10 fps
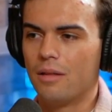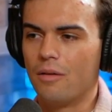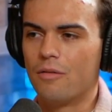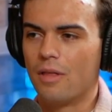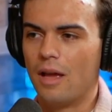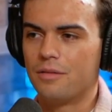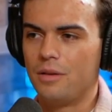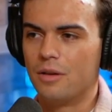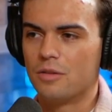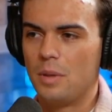over the last
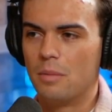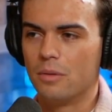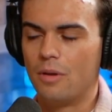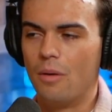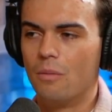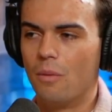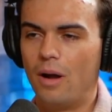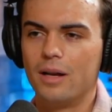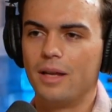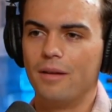few years, people don't
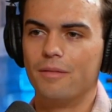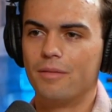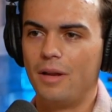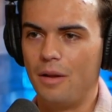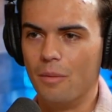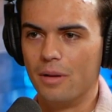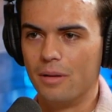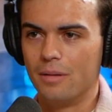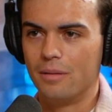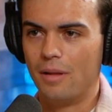want to give
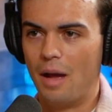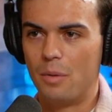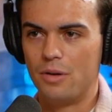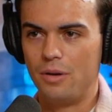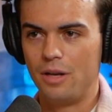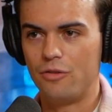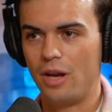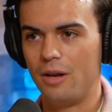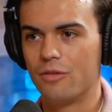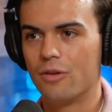anyone the opportunity to
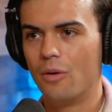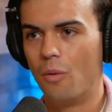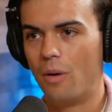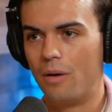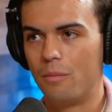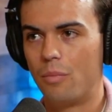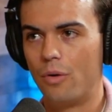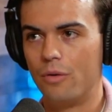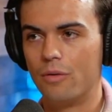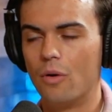change or
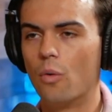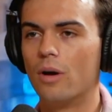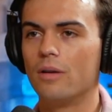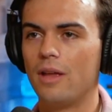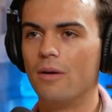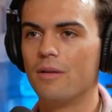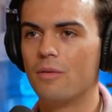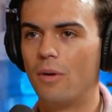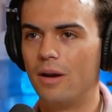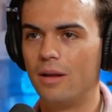prove, or they don't
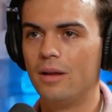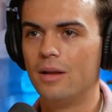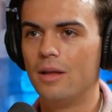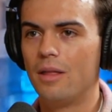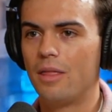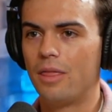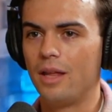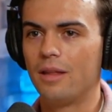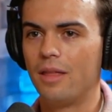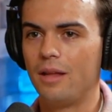even want to
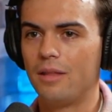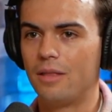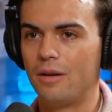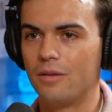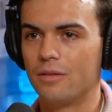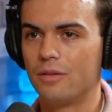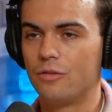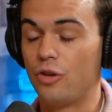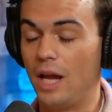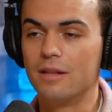think that there's
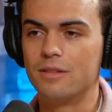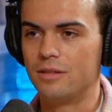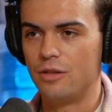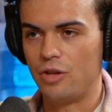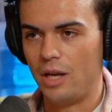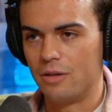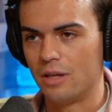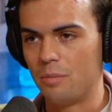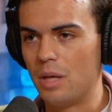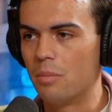chances to change.
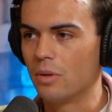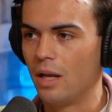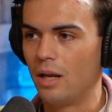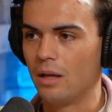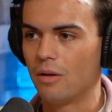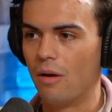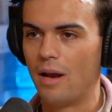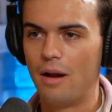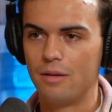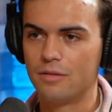Like people getting
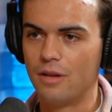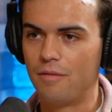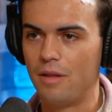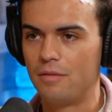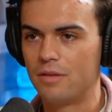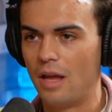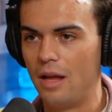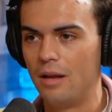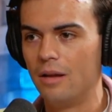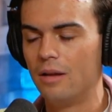called out on stuff they've
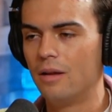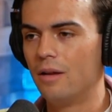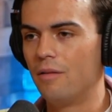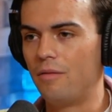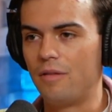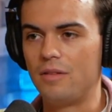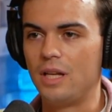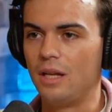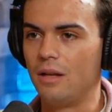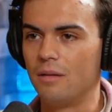said
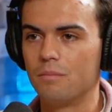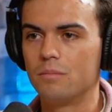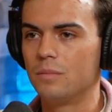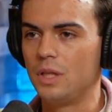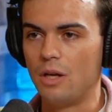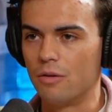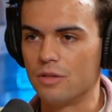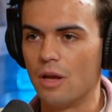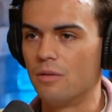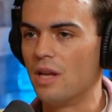15
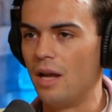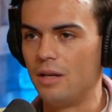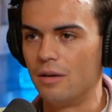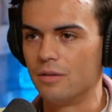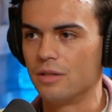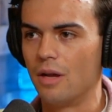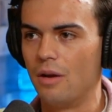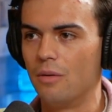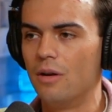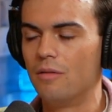years ago, 10 years ago
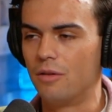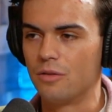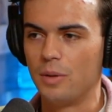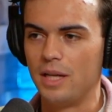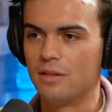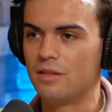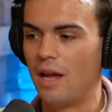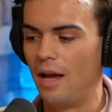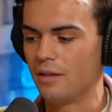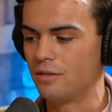yeah. for tweets,
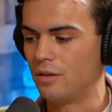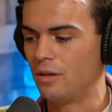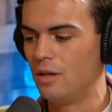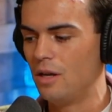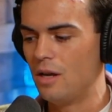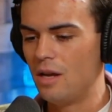texts, or